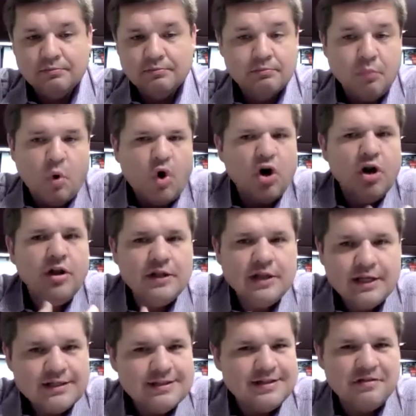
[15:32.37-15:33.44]

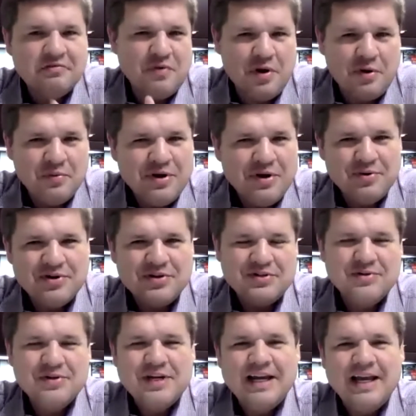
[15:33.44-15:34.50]
moralness of what we were
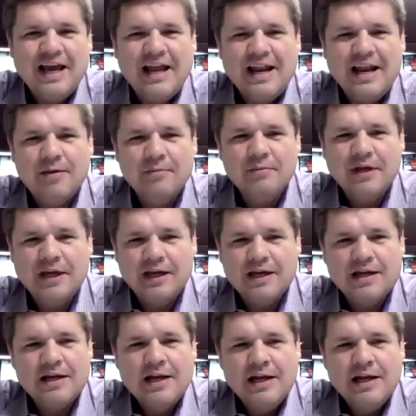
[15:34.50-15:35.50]
doing at MCAN,